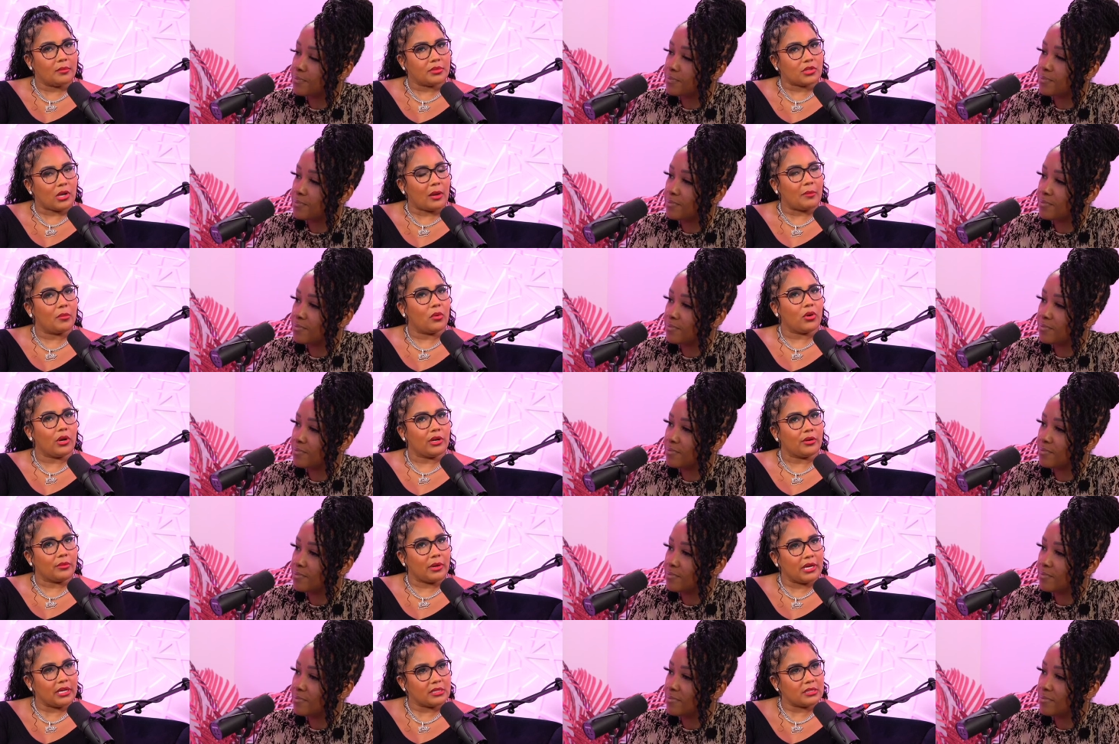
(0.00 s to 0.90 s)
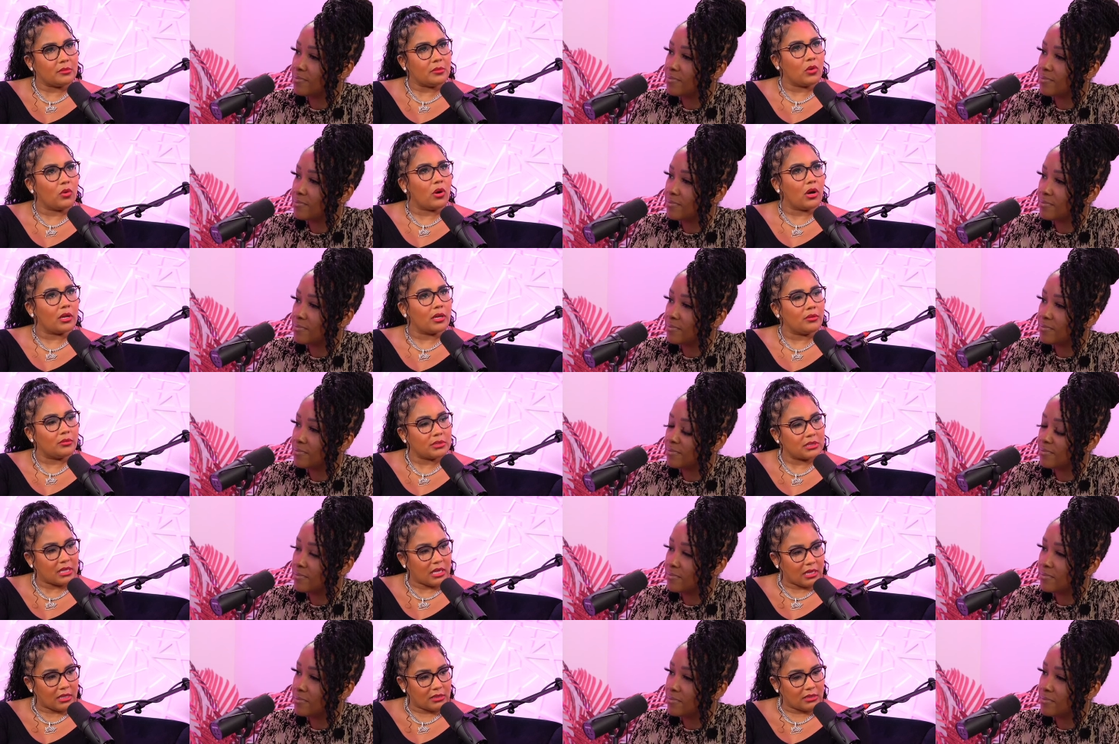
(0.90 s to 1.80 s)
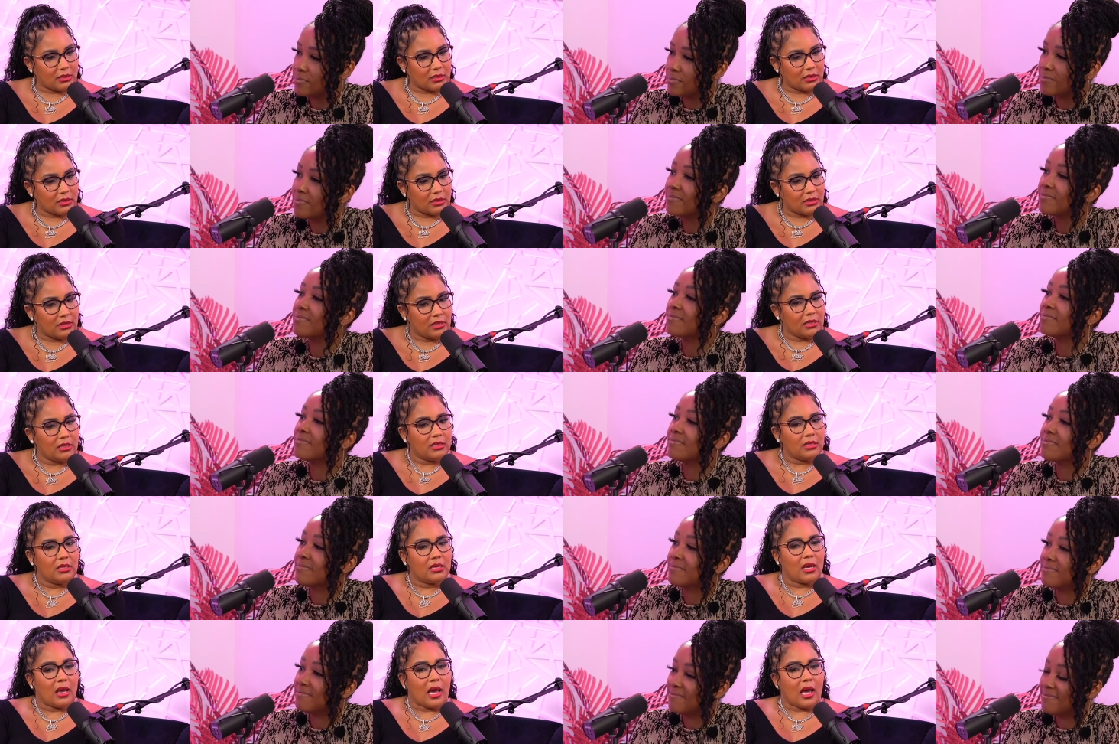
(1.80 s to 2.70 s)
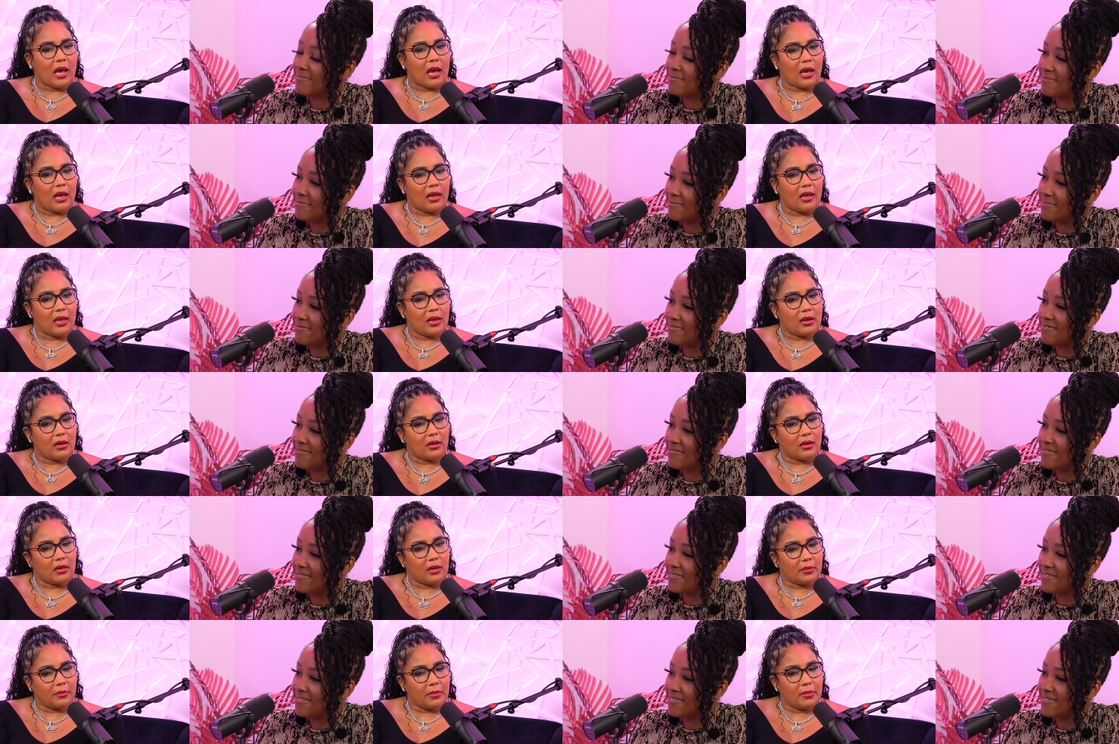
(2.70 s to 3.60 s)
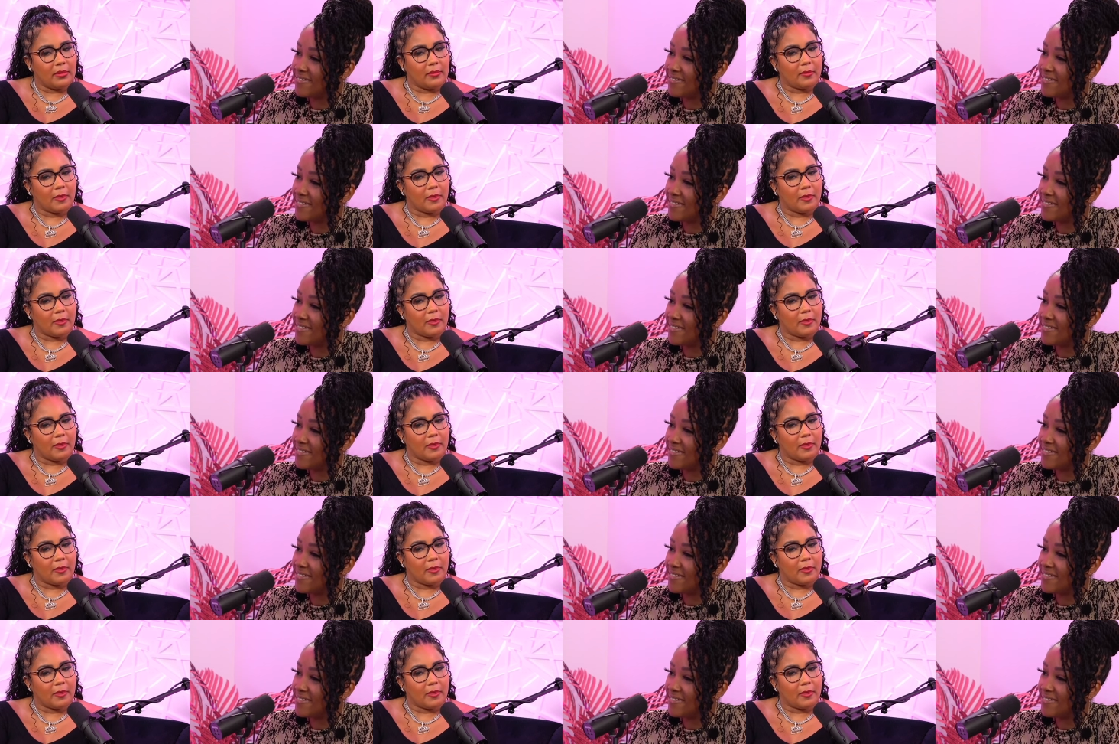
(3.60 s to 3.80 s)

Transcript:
Speaker 1: so I'm born and raised in Milwaukee, Wisconsin. I um,